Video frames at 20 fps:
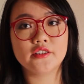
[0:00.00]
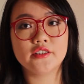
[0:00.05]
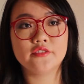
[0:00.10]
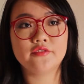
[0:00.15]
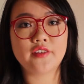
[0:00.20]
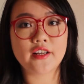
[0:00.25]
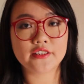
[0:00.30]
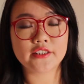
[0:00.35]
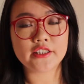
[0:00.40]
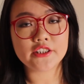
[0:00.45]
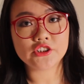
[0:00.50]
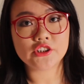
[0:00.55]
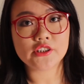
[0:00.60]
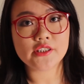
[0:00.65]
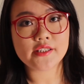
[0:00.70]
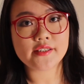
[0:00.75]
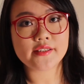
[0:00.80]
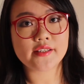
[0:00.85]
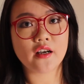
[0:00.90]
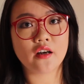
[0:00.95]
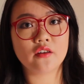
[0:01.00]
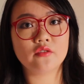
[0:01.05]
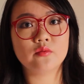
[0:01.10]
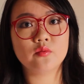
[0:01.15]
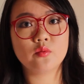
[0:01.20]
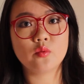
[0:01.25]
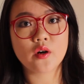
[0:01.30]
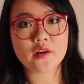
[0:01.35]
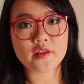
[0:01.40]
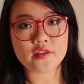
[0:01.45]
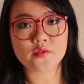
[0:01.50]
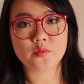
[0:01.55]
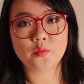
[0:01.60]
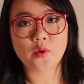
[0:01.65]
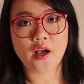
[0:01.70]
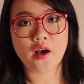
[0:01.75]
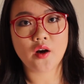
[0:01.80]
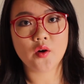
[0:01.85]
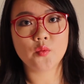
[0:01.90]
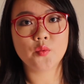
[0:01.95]
The foundation itself works
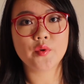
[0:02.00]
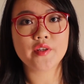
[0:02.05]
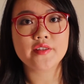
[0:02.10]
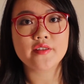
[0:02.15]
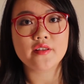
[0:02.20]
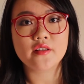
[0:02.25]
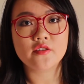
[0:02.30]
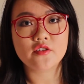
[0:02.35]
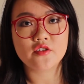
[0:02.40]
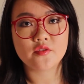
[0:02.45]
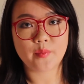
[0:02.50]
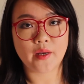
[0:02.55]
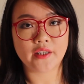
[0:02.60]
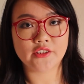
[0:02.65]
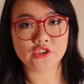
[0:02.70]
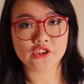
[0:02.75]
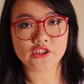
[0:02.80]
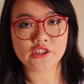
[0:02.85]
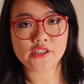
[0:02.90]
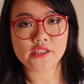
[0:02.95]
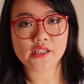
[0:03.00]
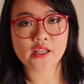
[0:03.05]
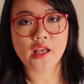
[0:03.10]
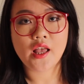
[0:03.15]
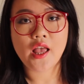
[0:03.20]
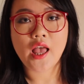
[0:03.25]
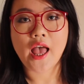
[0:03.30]
well with sponges